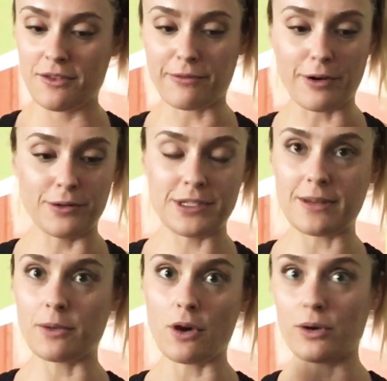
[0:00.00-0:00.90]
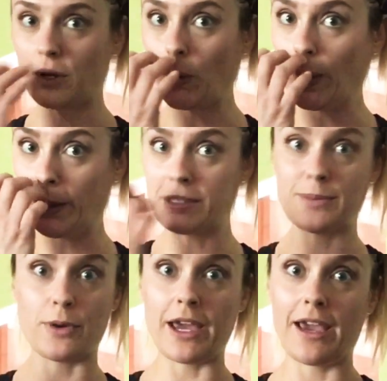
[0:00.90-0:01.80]
throw some coconut oil
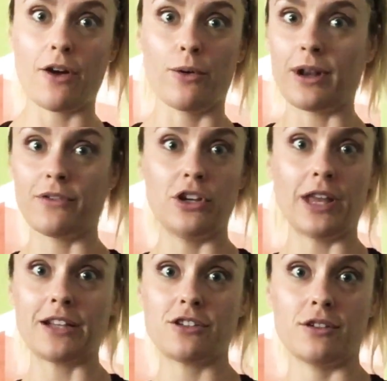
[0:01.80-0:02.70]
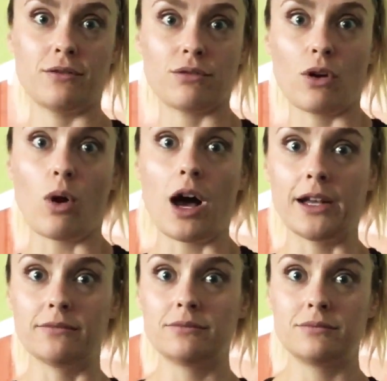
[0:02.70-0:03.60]
spray or whatever you like to throw
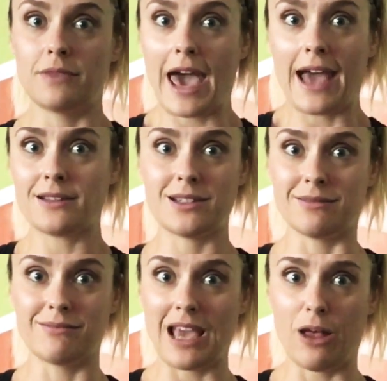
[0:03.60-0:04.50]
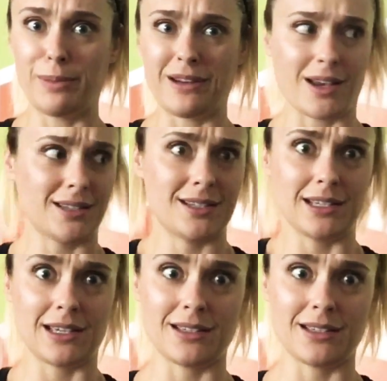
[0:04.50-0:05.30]
on that to help it not stick,